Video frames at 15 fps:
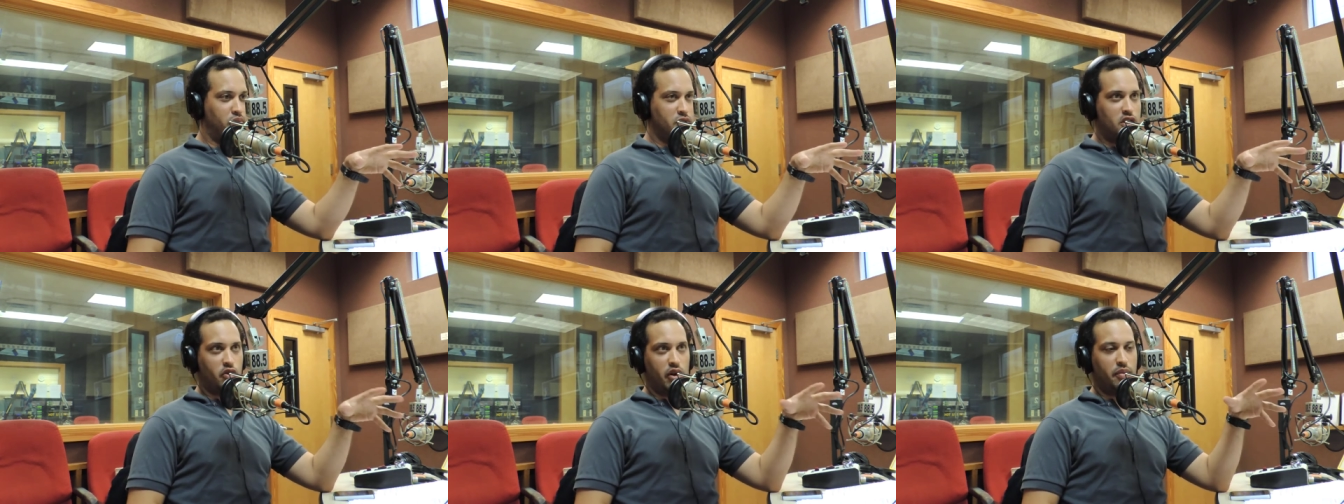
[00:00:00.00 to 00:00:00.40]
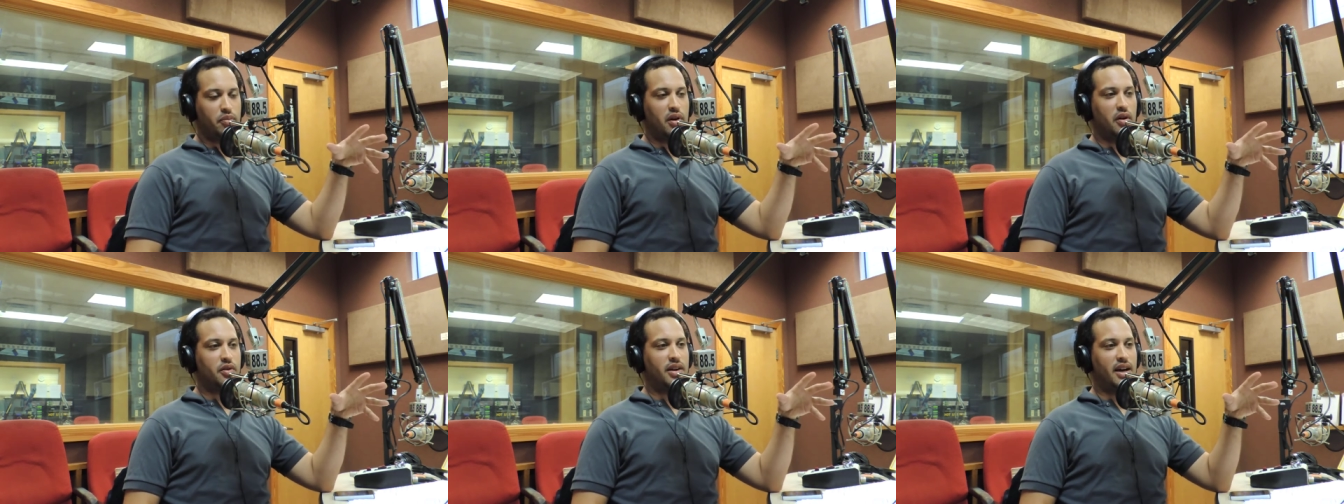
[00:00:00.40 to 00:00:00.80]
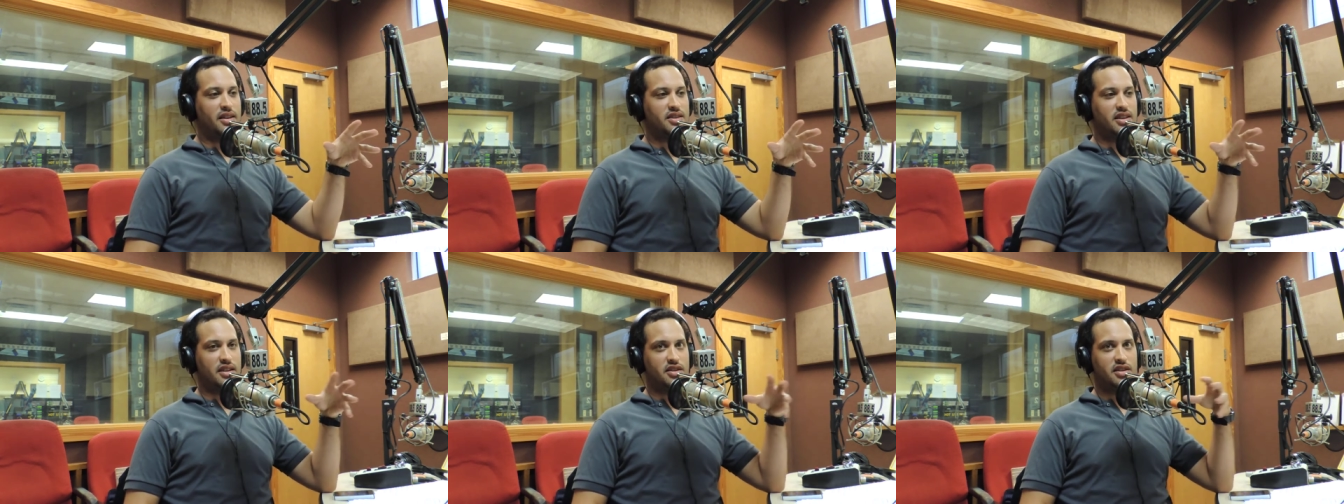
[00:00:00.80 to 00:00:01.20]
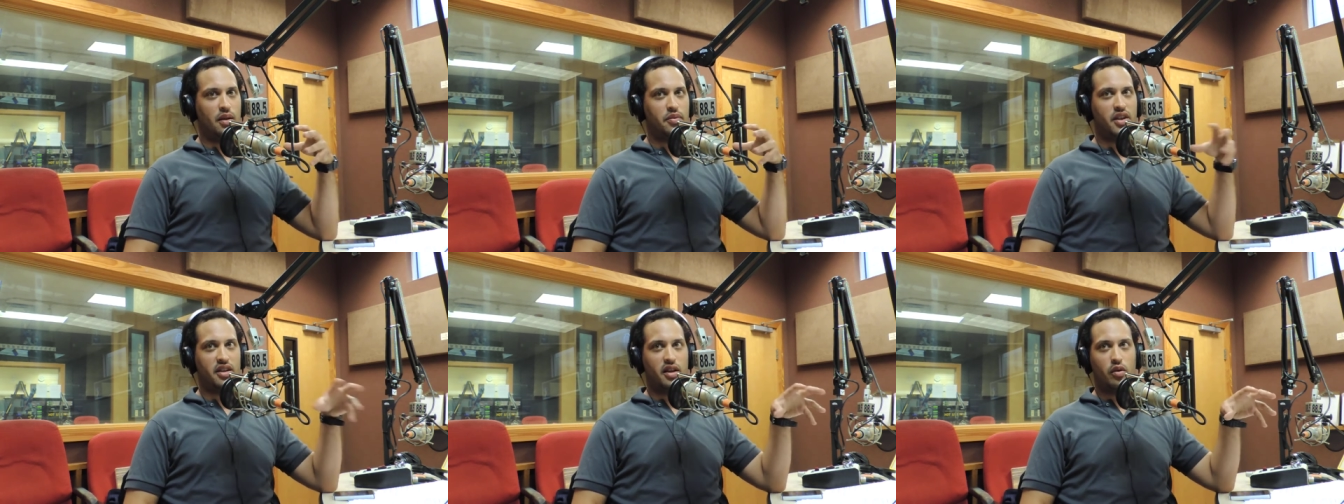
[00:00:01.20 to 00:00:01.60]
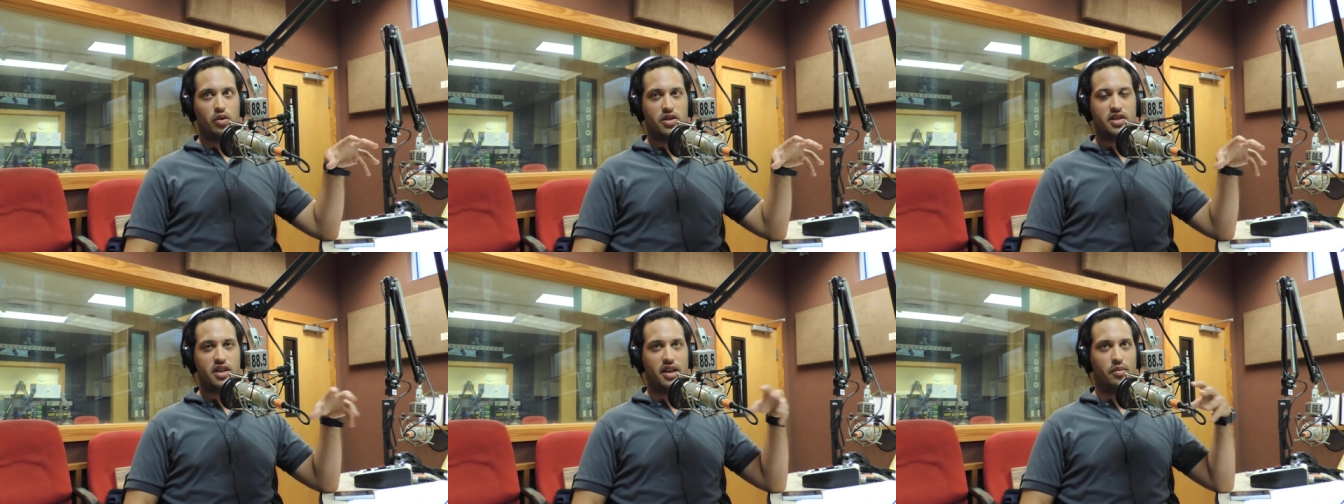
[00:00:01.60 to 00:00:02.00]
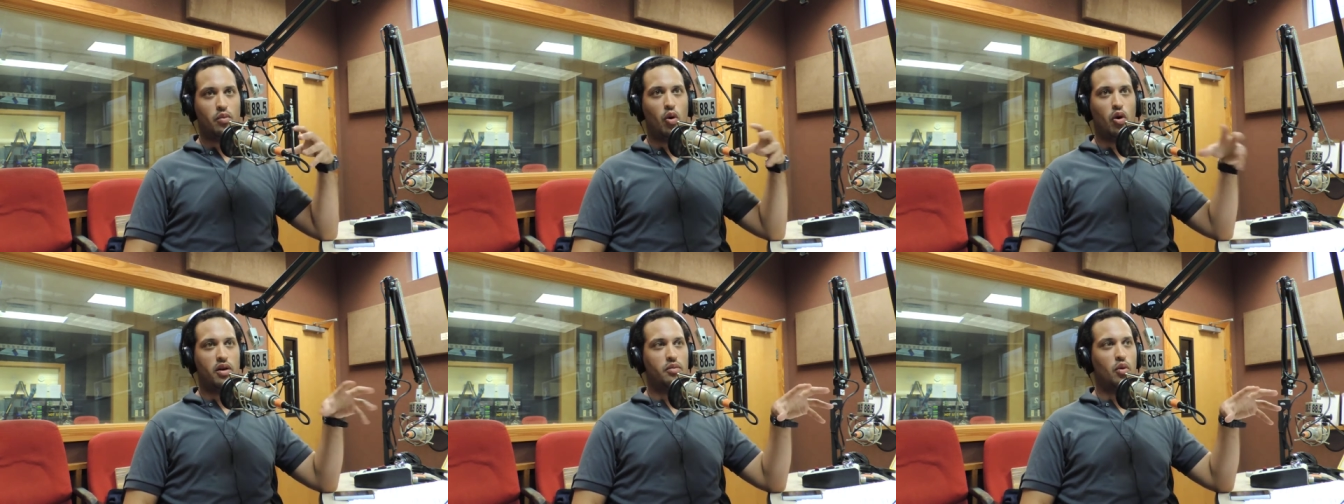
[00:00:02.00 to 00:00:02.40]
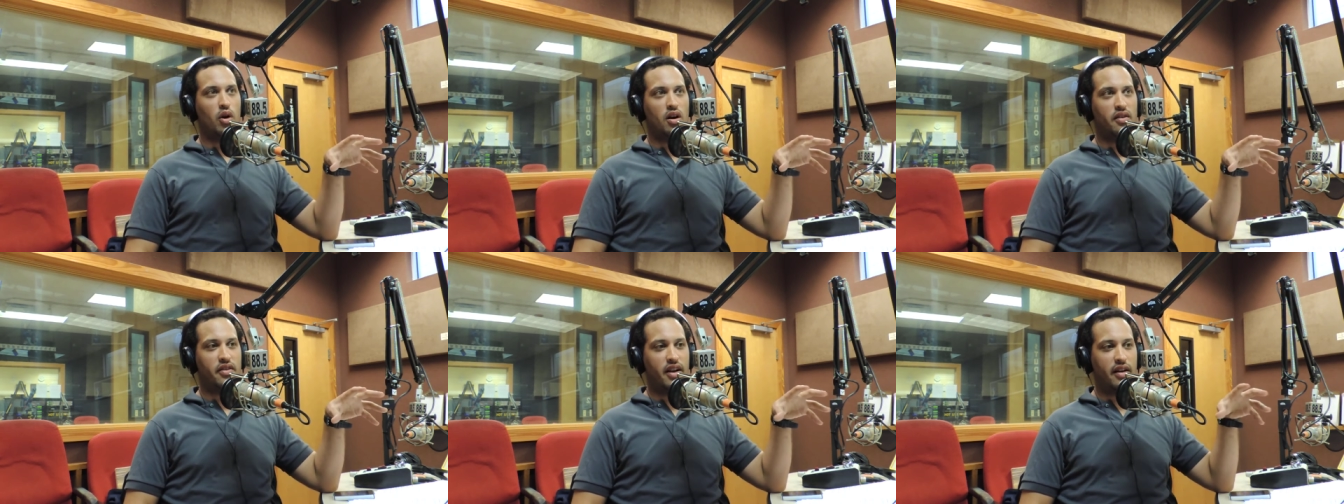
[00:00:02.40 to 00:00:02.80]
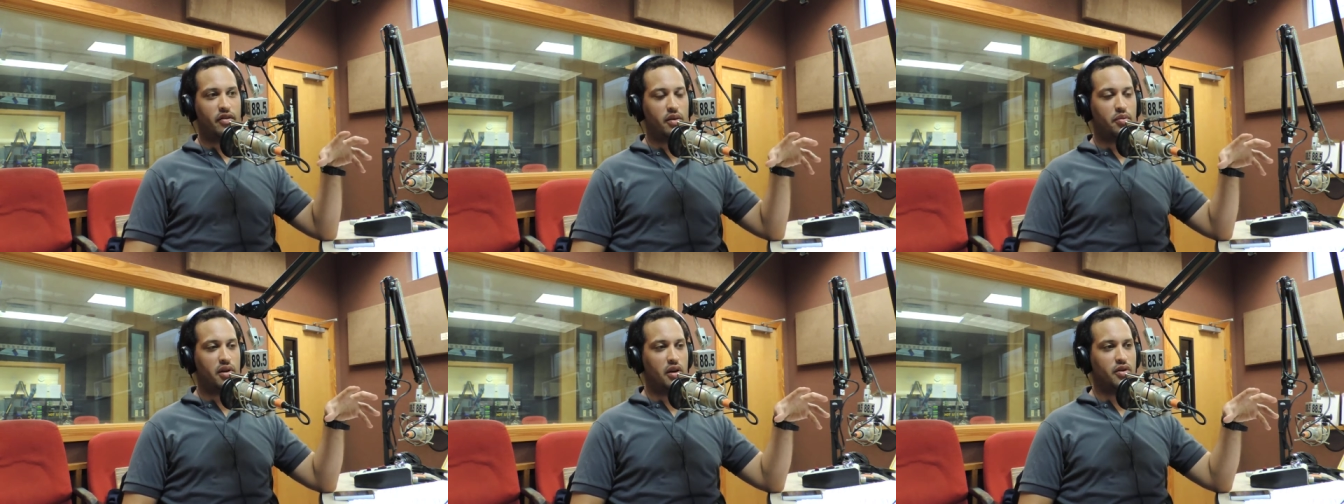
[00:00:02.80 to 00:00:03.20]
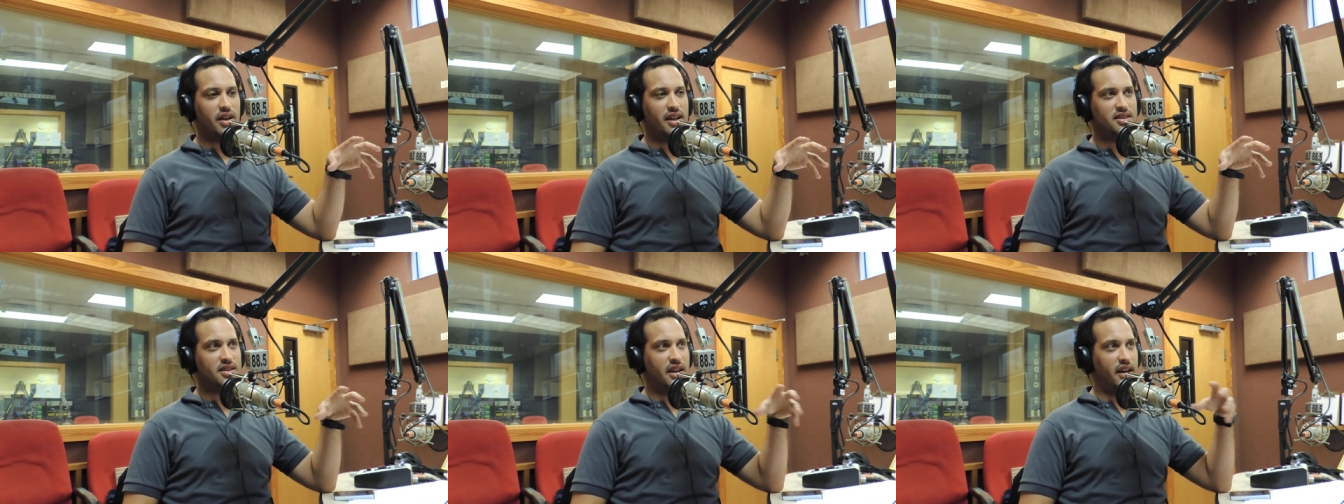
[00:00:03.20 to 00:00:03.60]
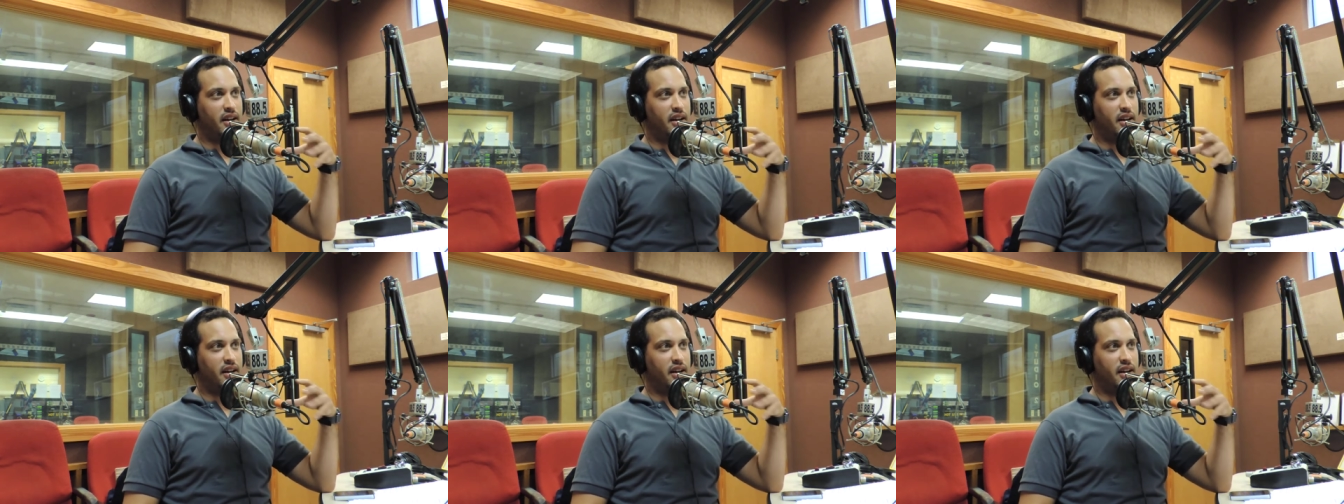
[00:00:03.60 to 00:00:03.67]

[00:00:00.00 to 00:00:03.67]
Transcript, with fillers: street protests and something that we're seeing more and more of at every protest.